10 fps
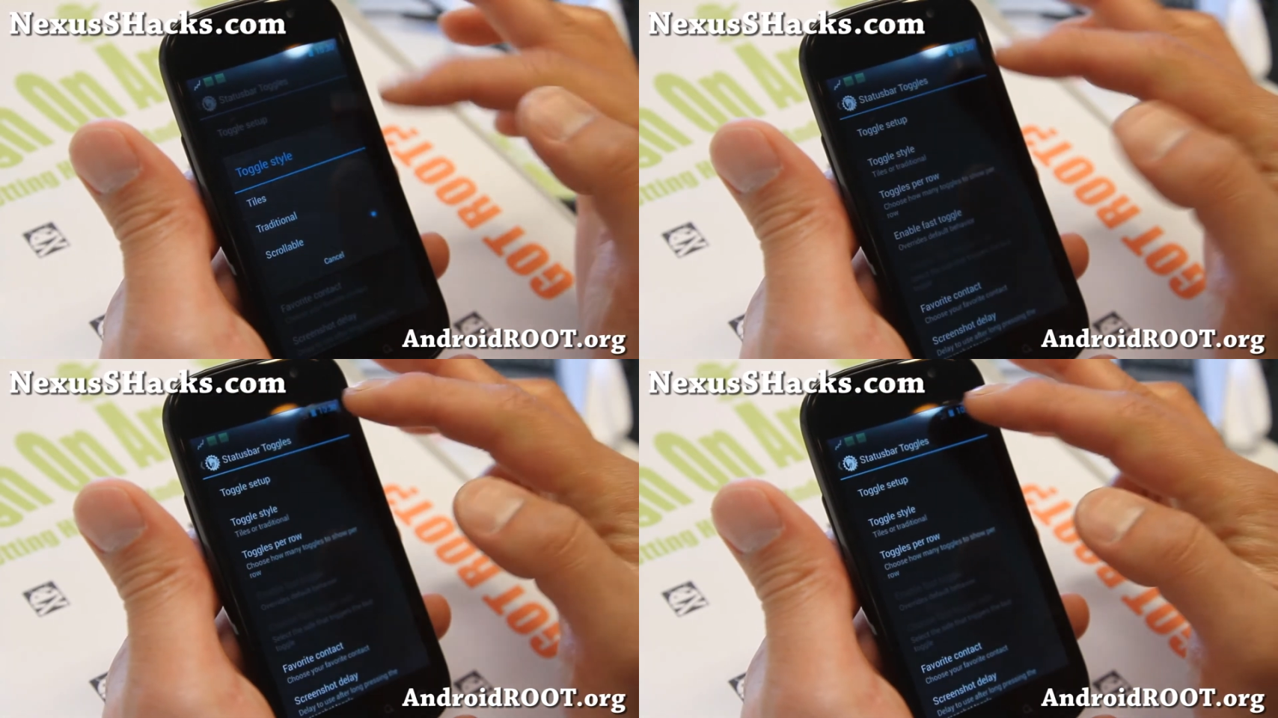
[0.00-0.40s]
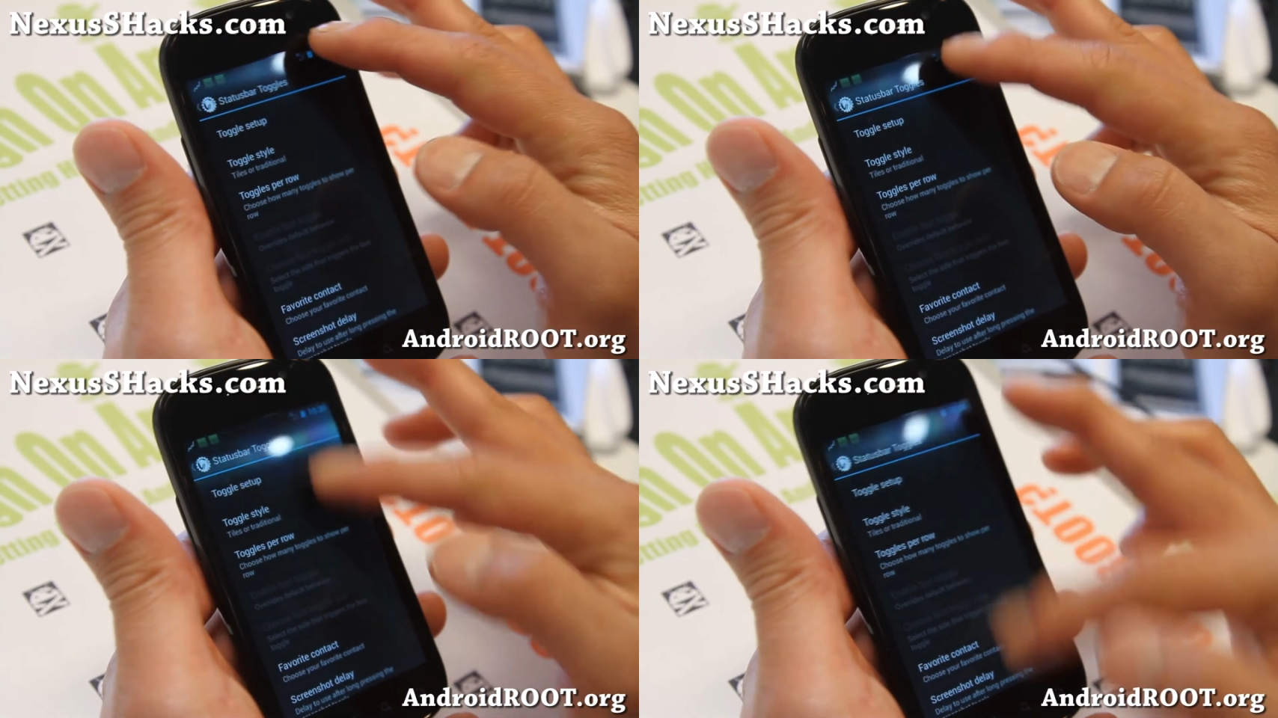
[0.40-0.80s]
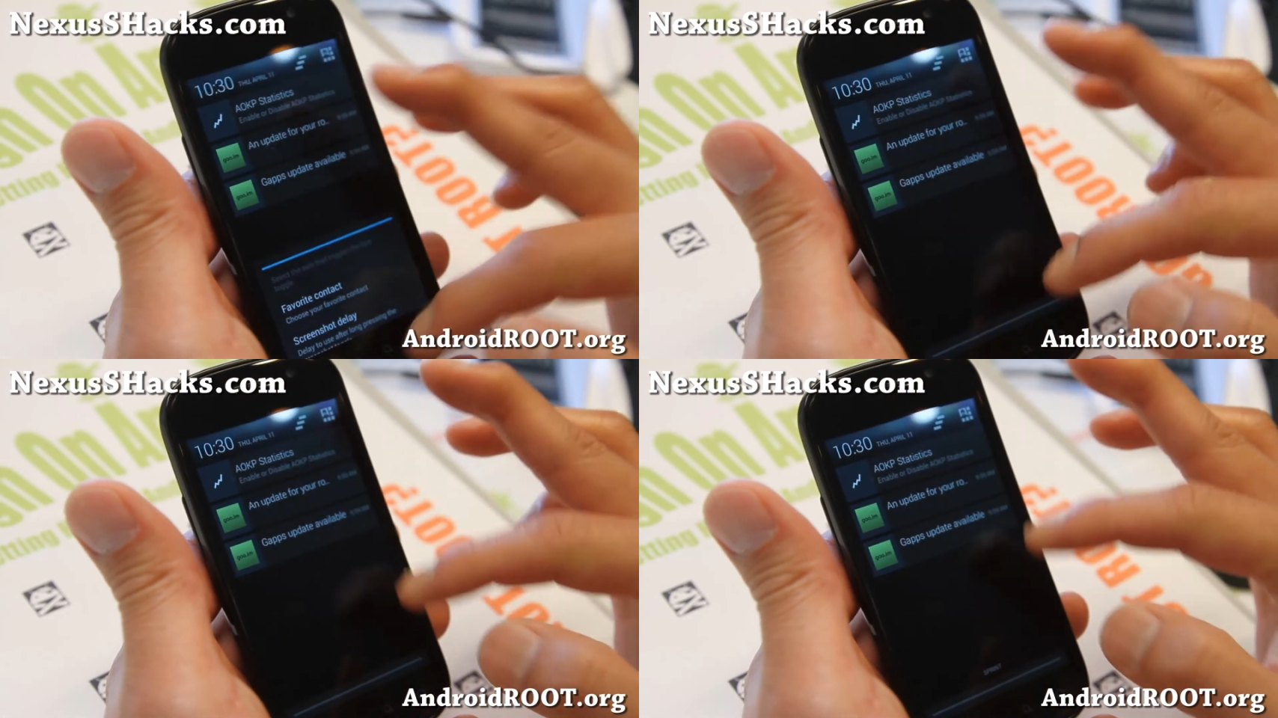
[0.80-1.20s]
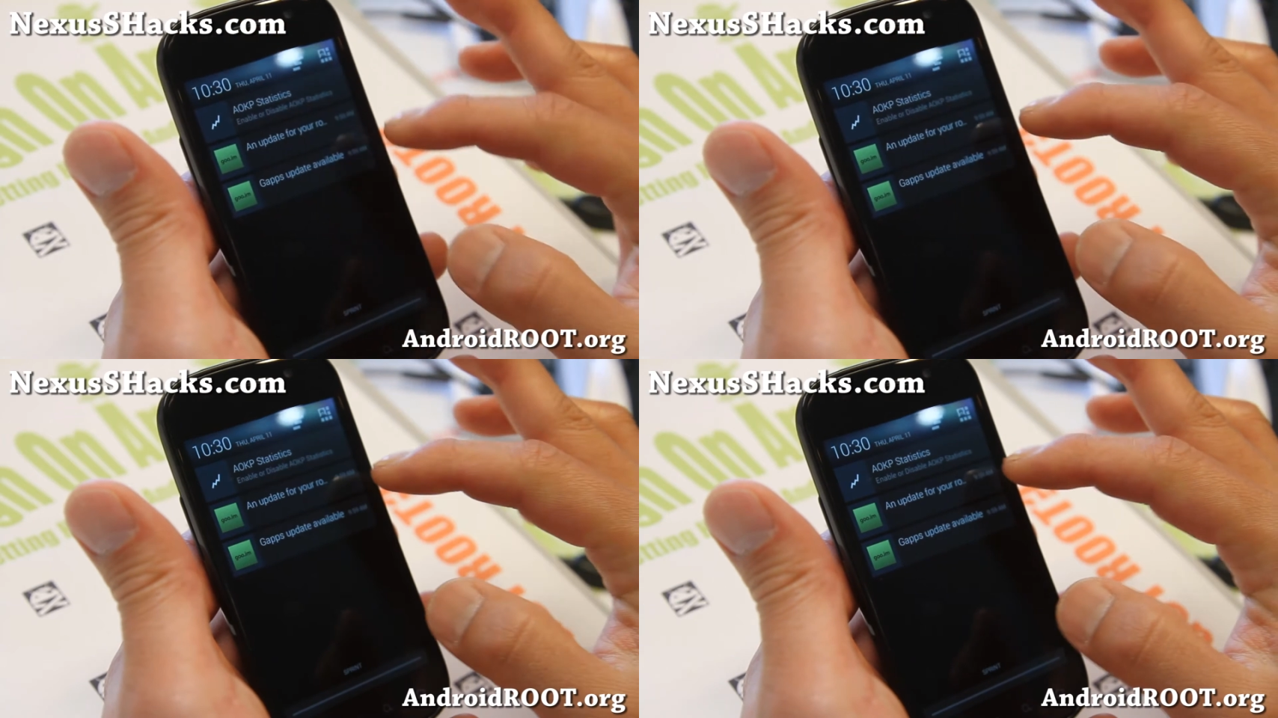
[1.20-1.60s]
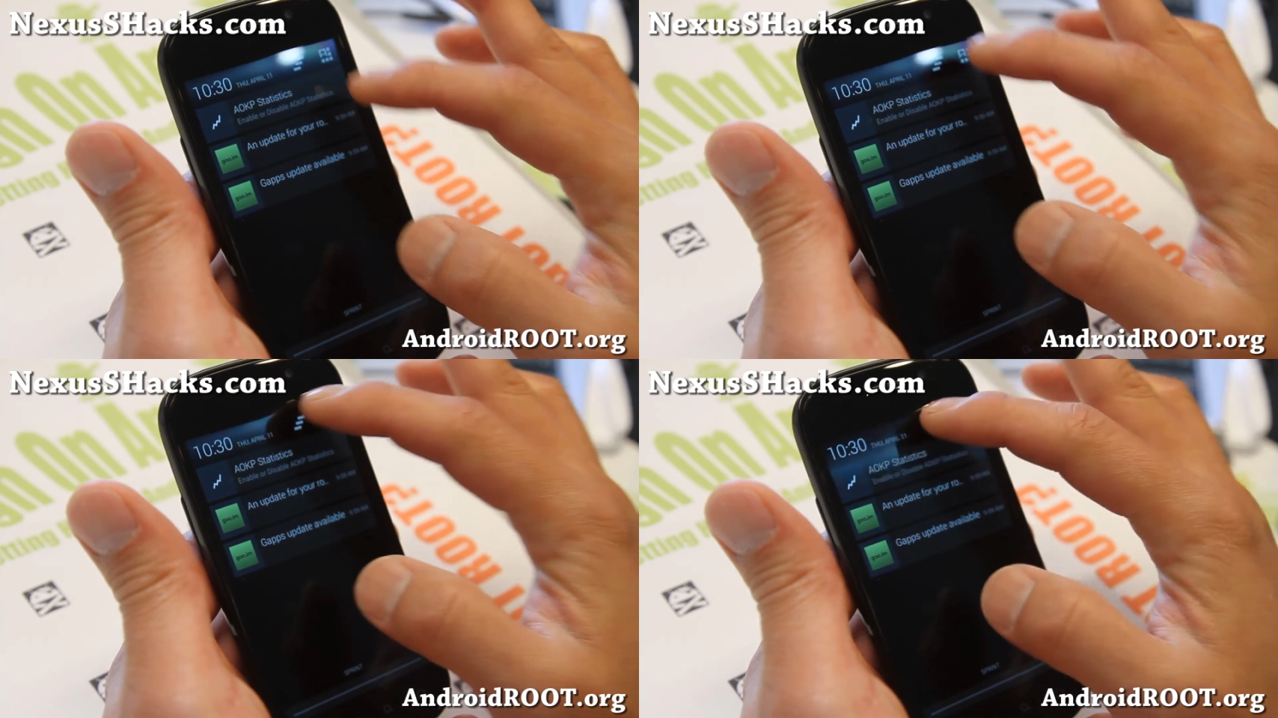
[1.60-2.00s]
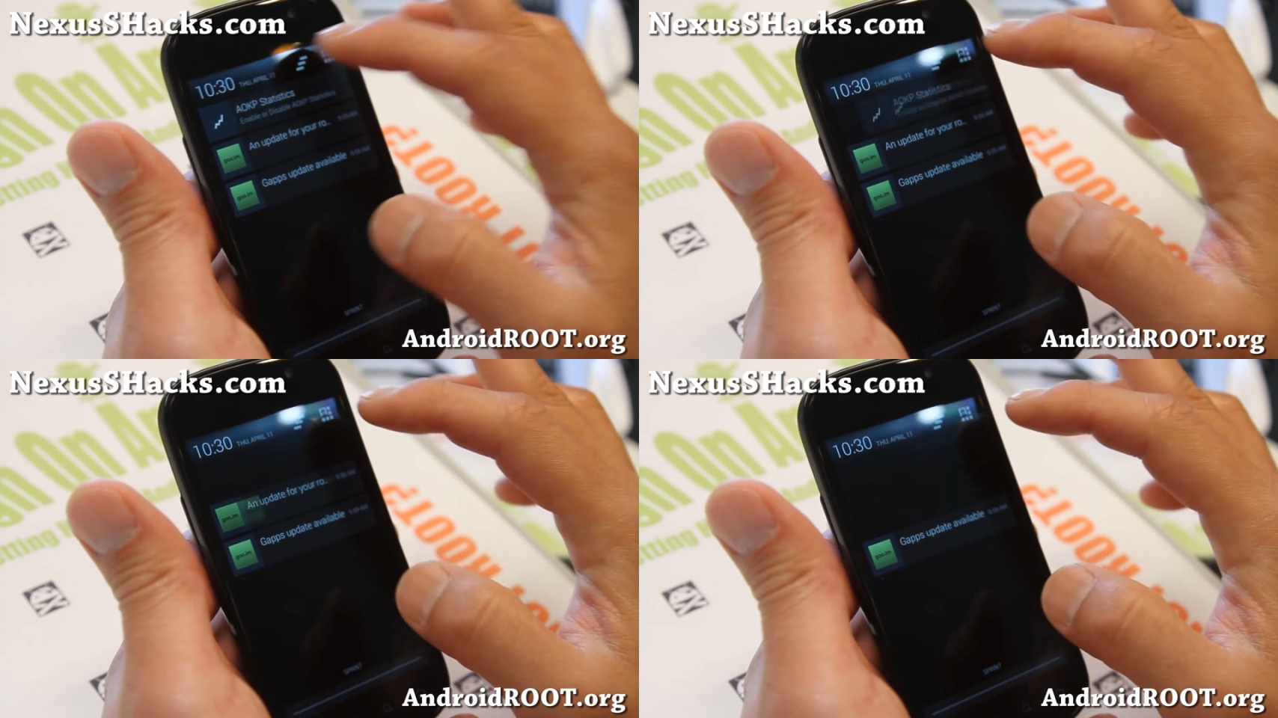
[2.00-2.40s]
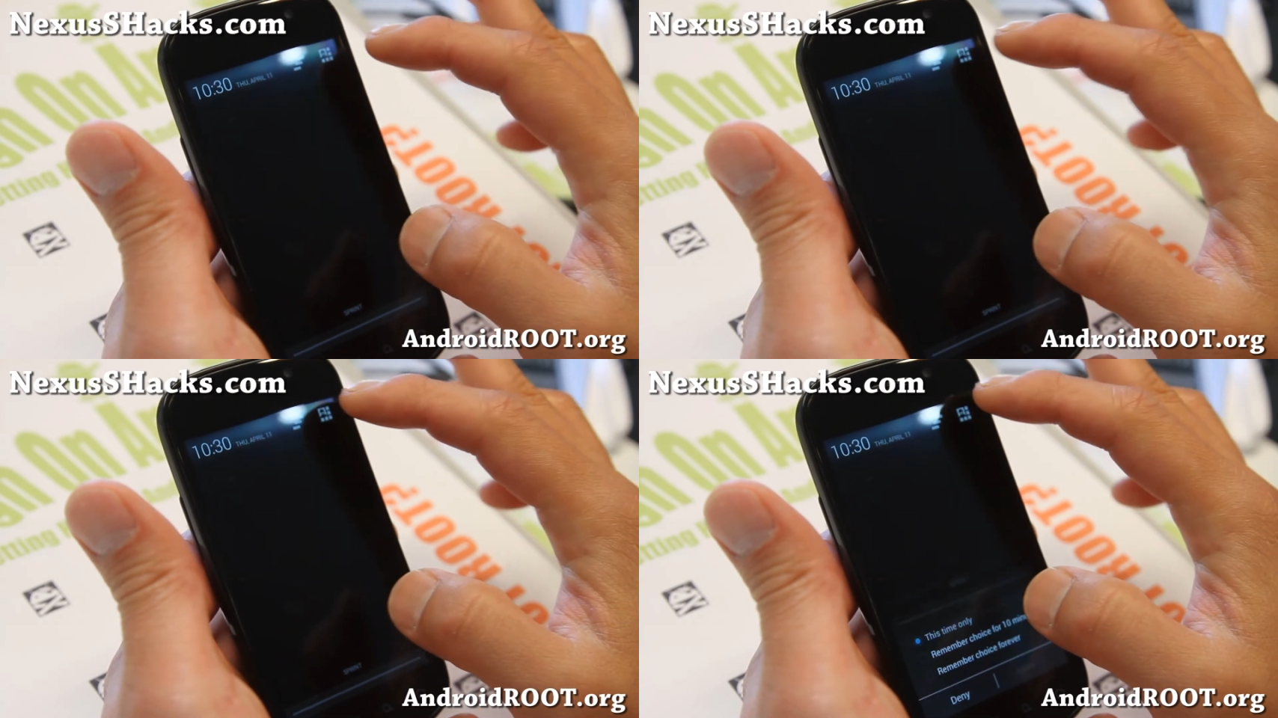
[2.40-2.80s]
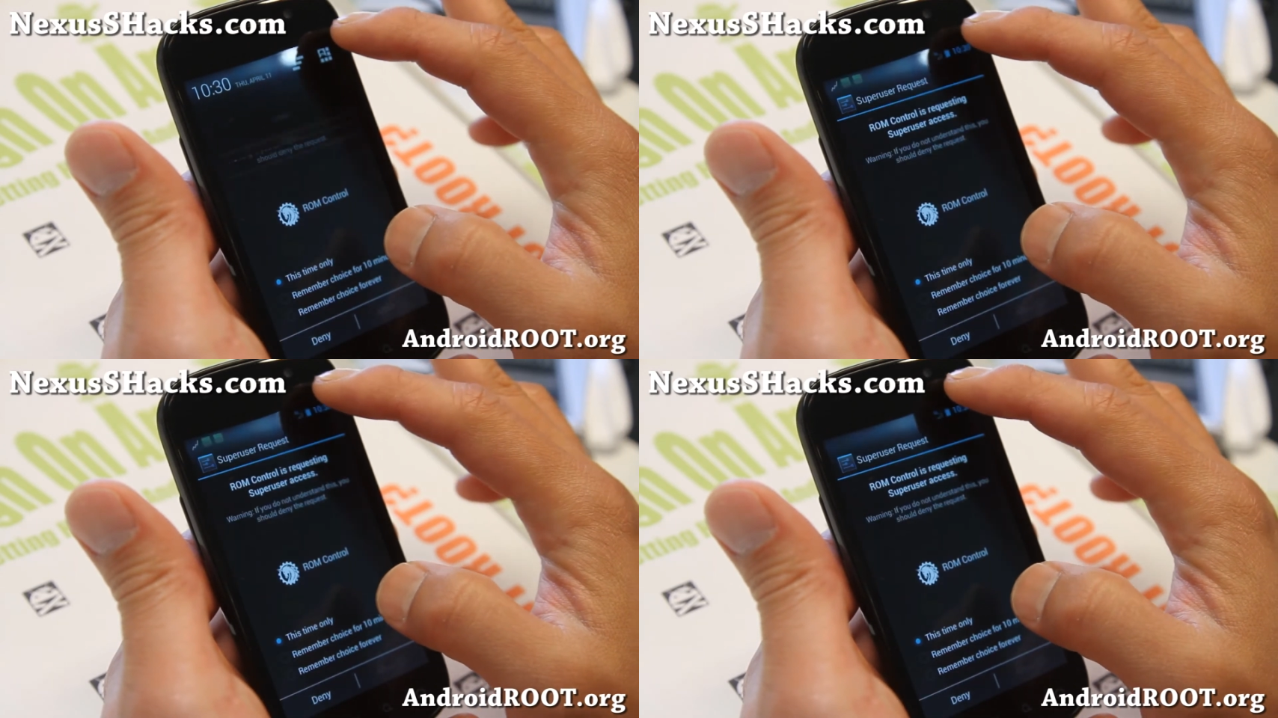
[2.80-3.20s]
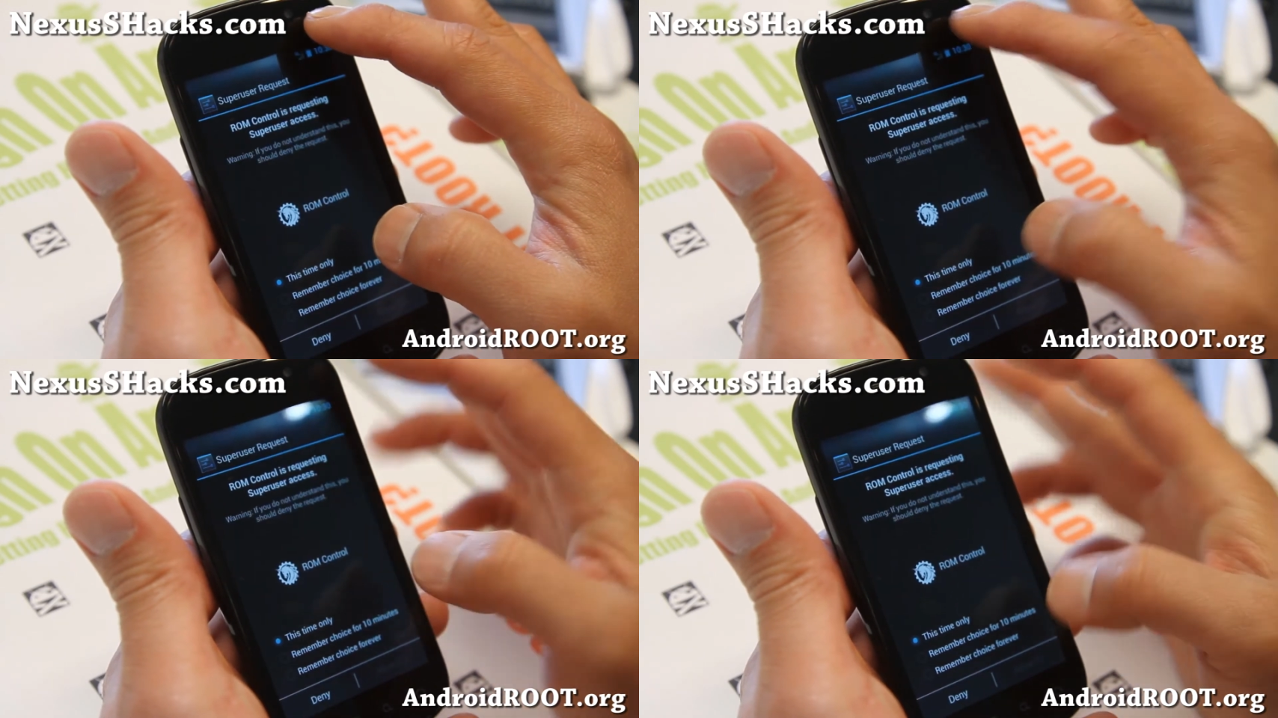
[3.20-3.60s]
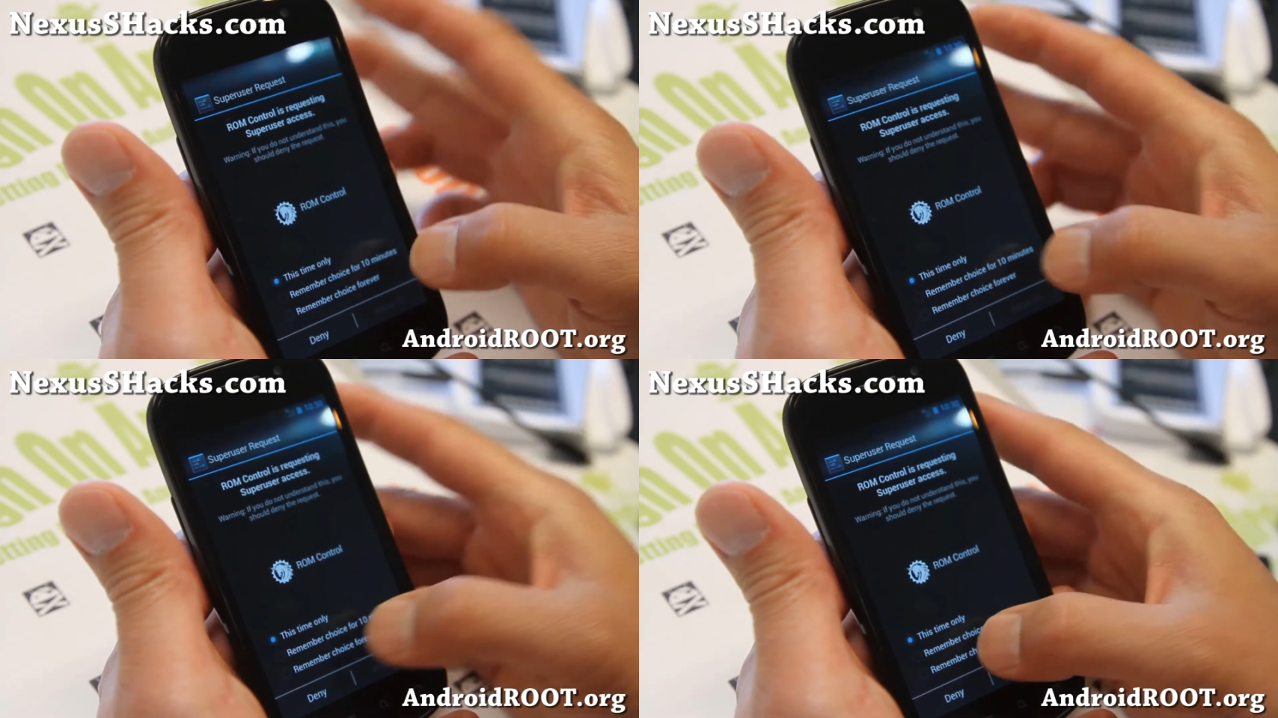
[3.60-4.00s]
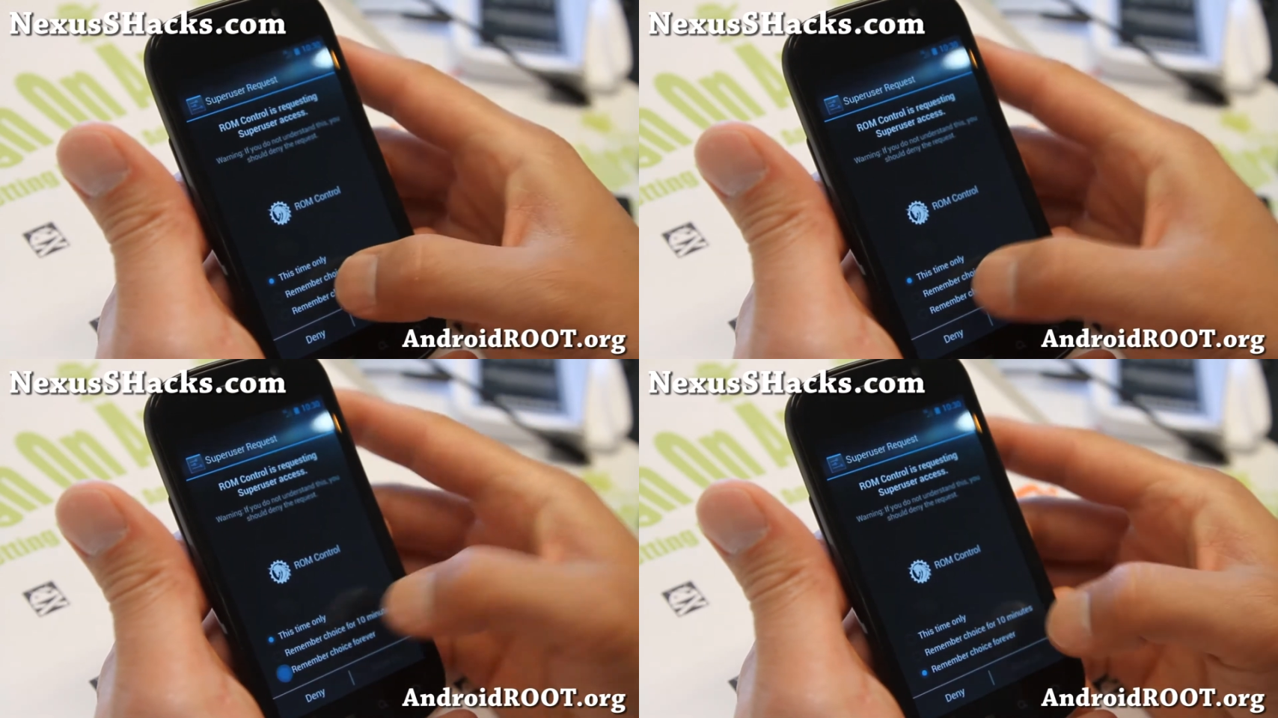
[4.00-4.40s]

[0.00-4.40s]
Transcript: Nobody's mouth can be seen.